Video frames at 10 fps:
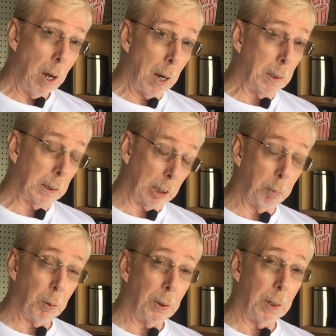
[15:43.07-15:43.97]
And it's a
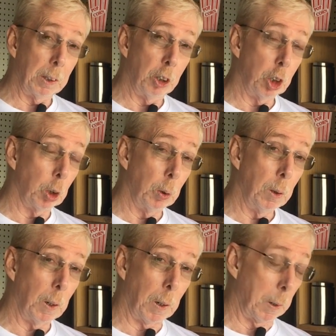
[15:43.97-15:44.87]
simple thing to do.
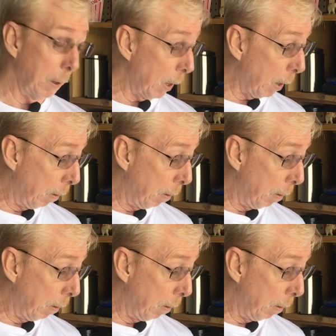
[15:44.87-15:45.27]
And